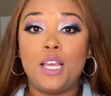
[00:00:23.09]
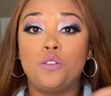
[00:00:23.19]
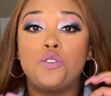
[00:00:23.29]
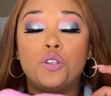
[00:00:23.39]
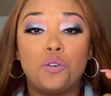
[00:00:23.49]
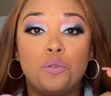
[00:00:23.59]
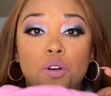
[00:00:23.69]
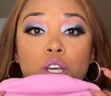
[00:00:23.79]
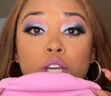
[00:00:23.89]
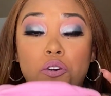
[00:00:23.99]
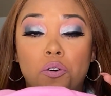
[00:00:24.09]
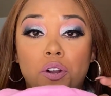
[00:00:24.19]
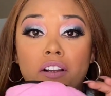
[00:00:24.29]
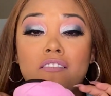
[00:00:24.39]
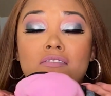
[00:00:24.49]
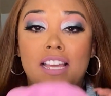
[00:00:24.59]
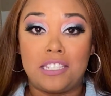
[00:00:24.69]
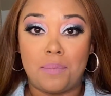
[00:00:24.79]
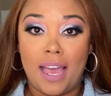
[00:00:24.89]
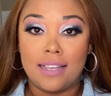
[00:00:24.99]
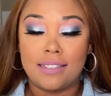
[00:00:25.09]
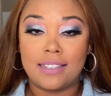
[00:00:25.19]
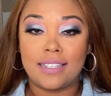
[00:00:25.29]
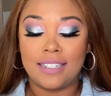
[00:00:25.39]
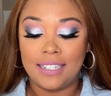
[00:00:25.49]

to your face mask.